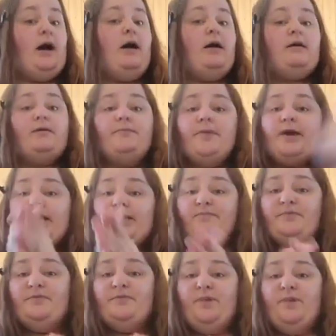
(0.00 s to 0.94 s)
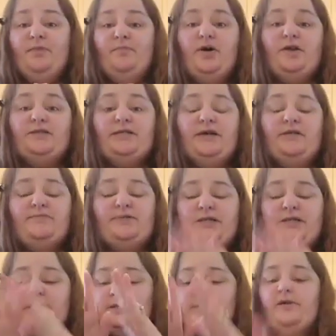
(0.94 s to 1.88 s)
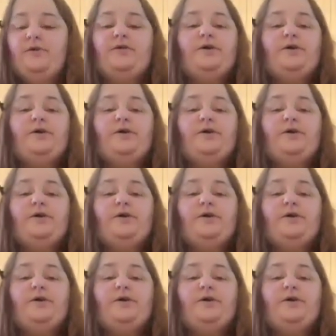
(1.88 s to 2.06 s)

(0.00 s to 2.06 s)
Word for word: I'm going to make him some meatball subs in the slow